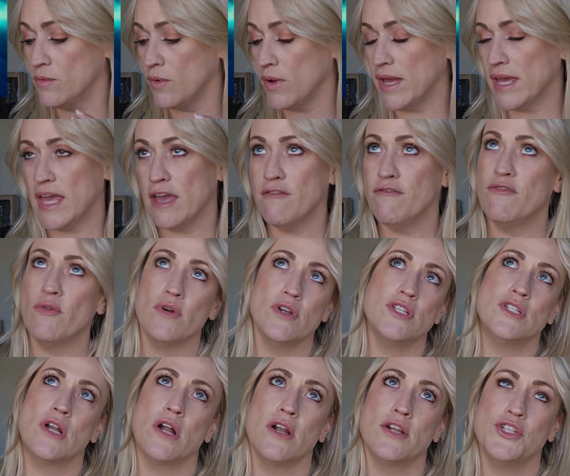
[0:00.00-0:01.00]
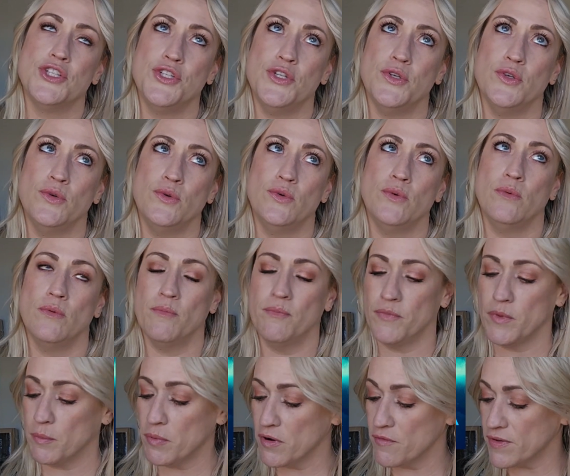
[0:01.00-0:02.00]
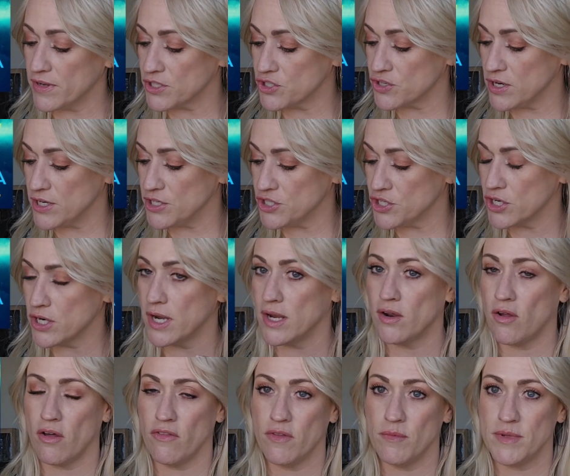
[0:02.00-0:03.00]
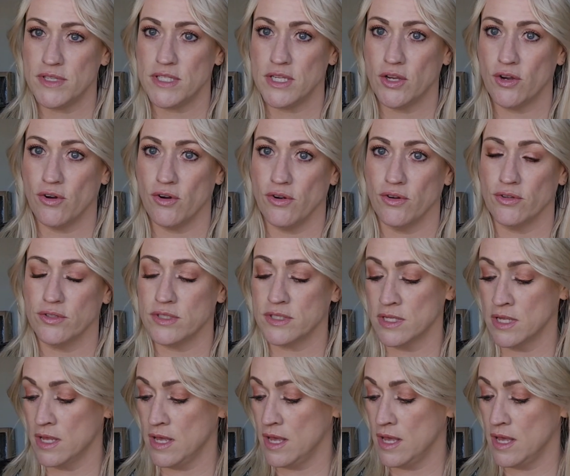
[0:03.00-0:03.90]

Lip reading: gave 4 stars to The Perfect Stranger and All the Missing Girls.